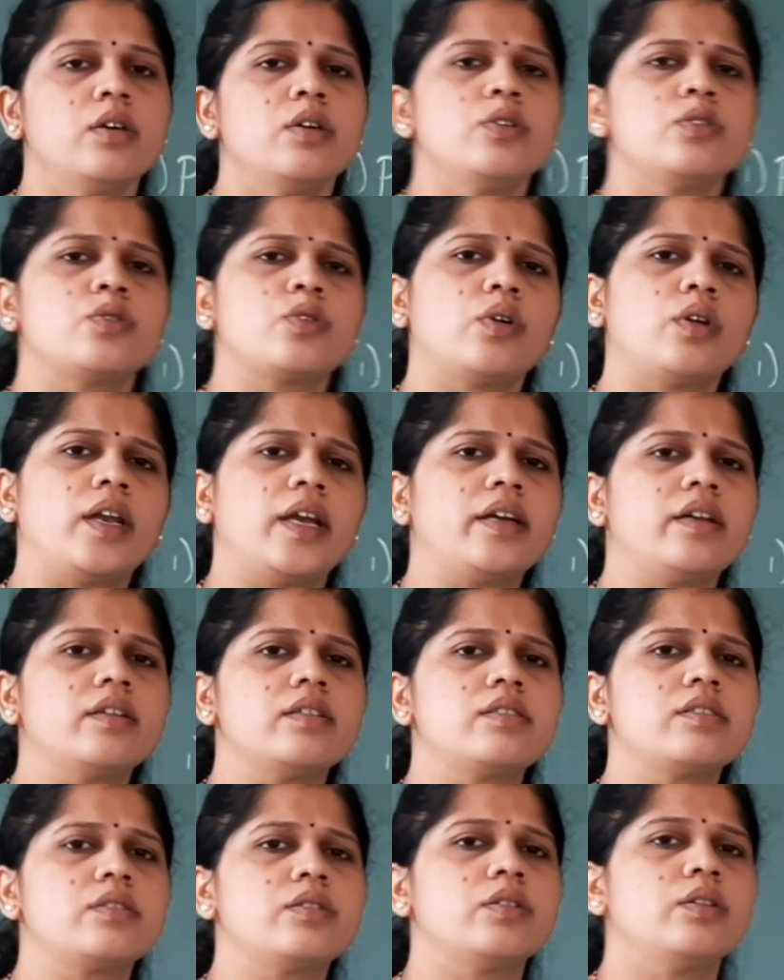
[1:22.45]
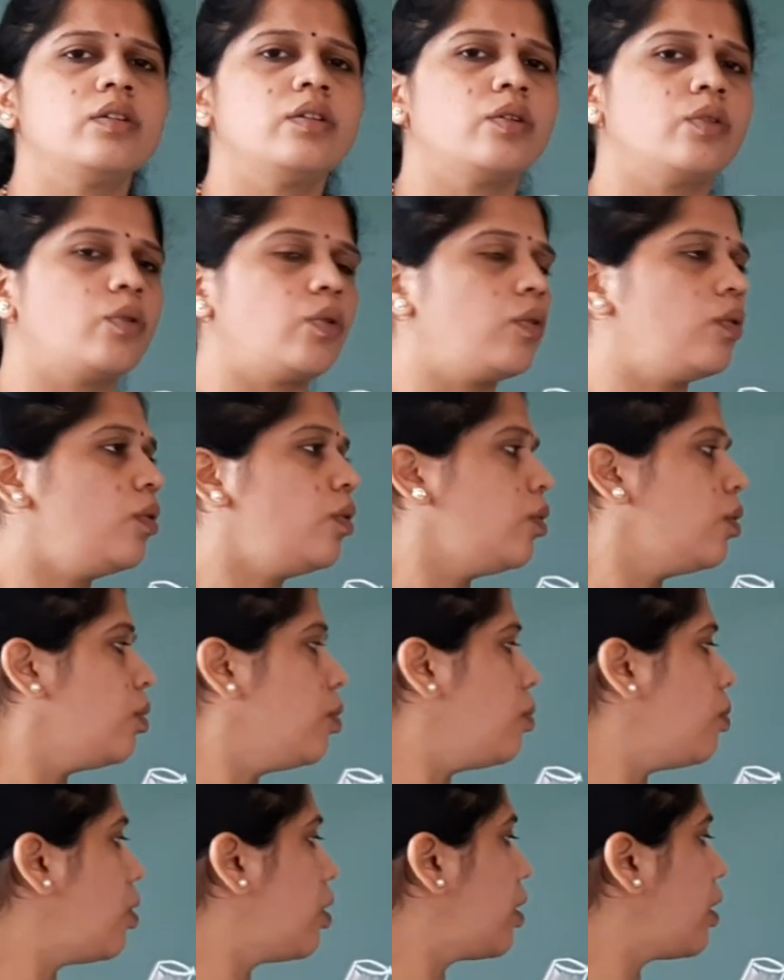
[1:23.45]
So let us
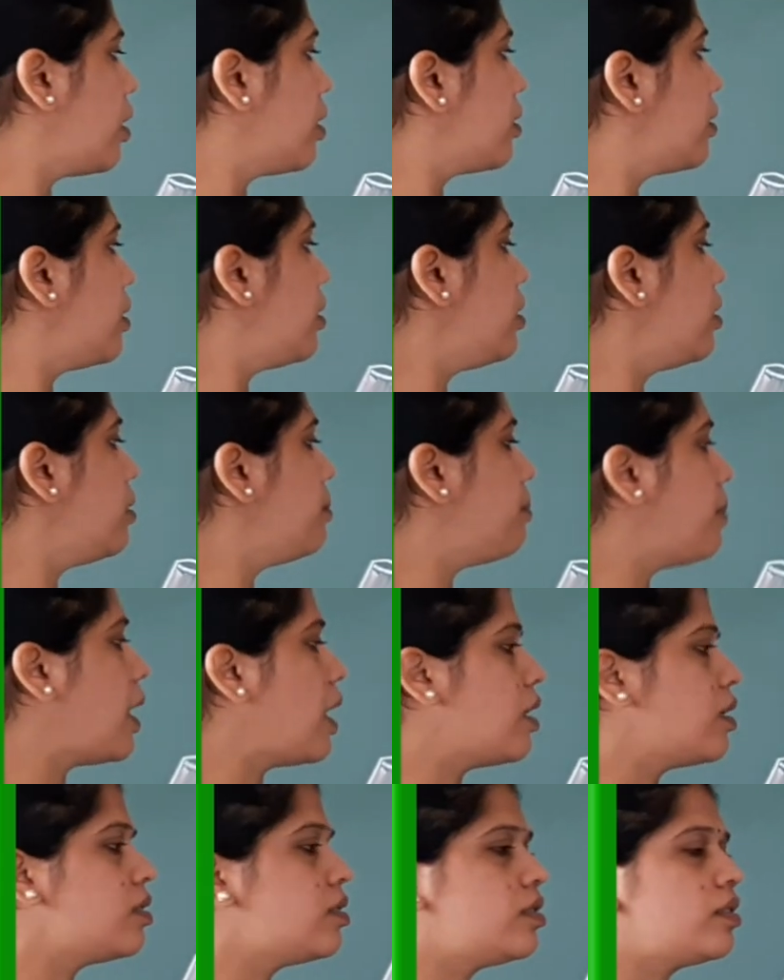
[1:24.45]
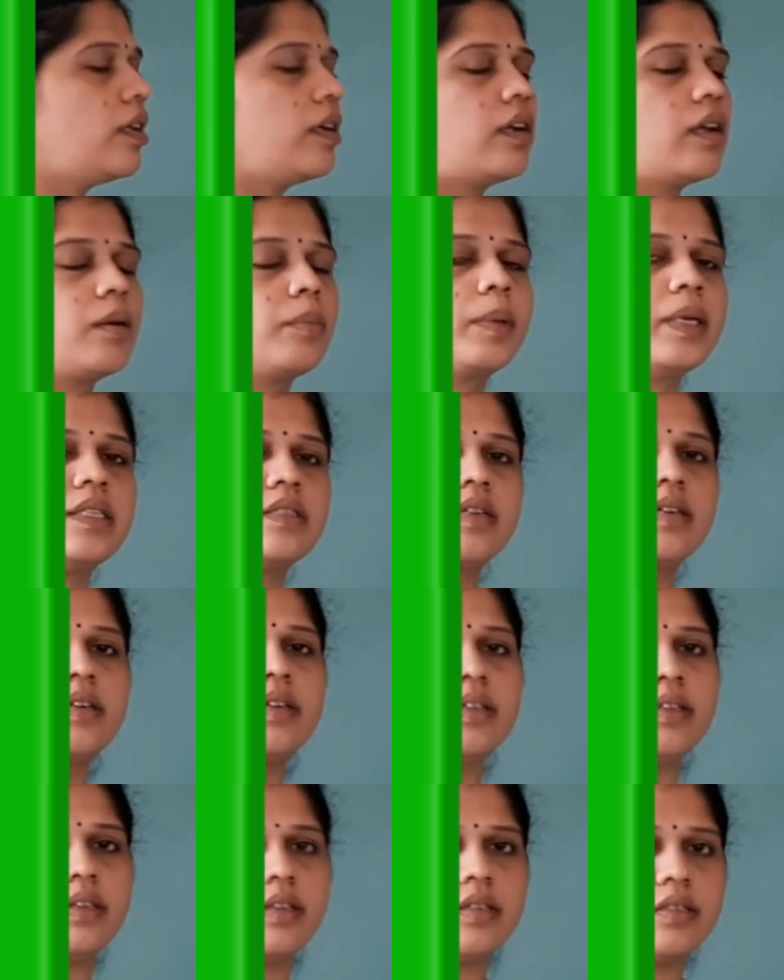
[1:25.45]
know what are the parts that are present
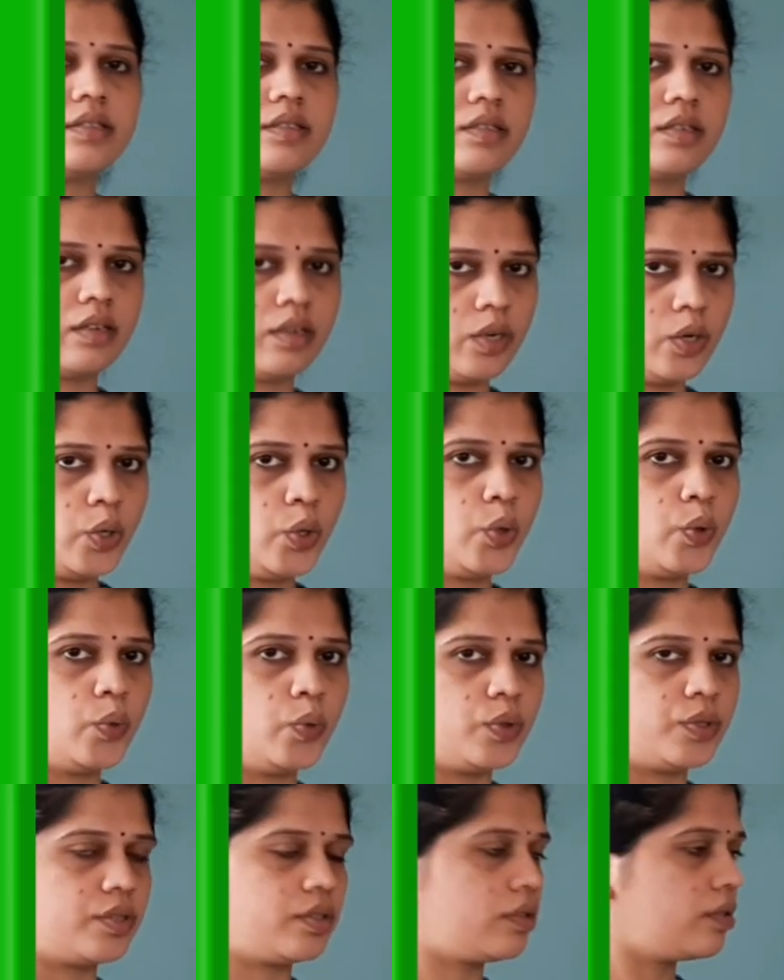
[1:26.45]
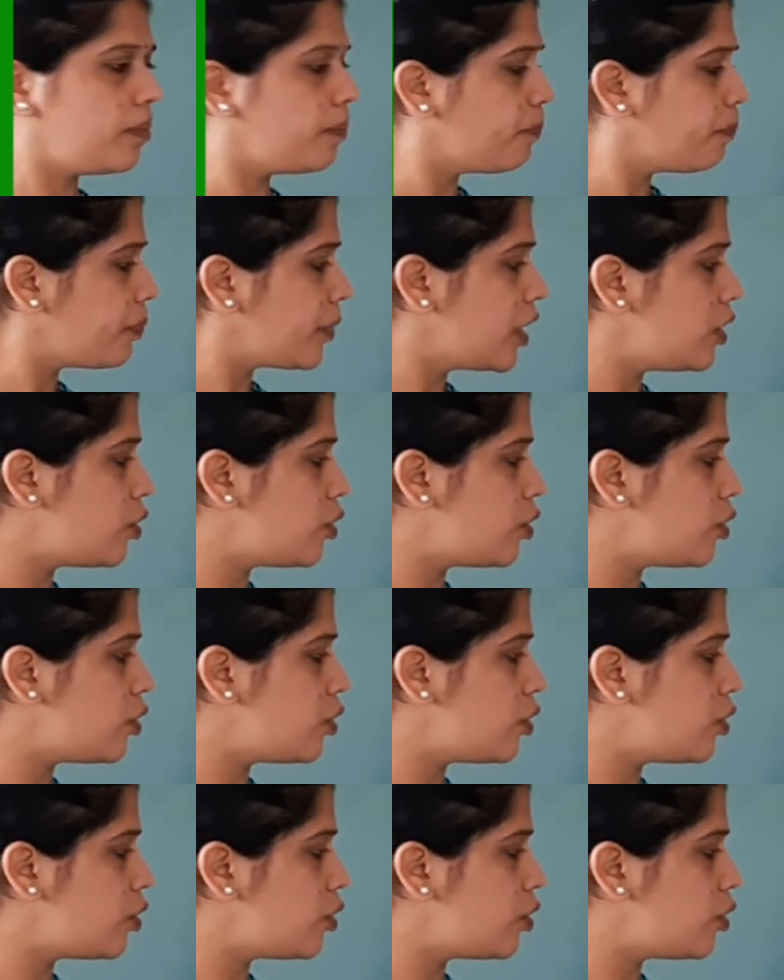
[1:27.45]
in these tools.